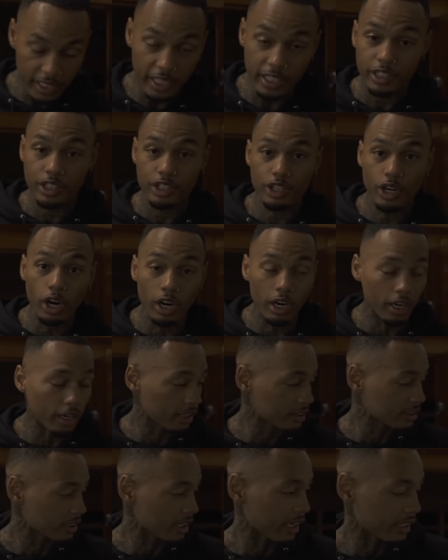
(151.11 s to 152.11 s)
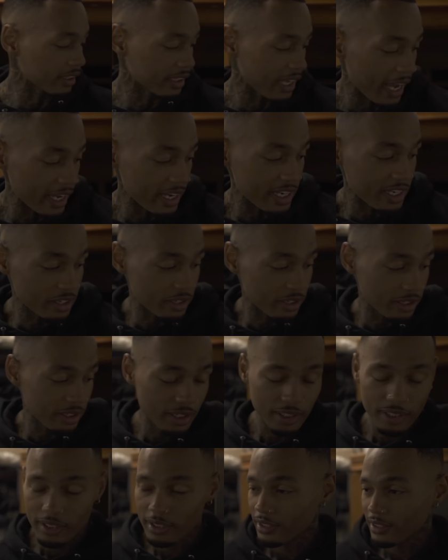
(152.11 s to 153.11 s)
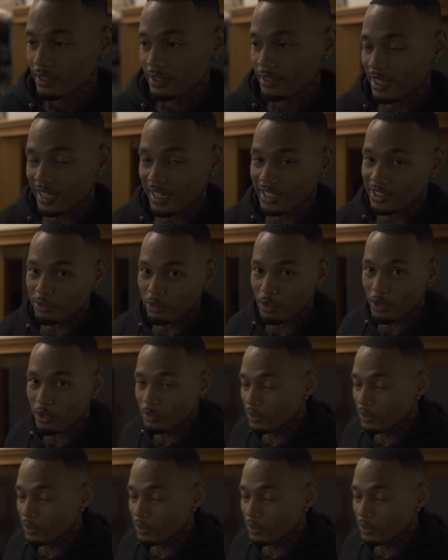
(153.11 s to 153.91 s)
it cooks. Like that heater, I got the wrong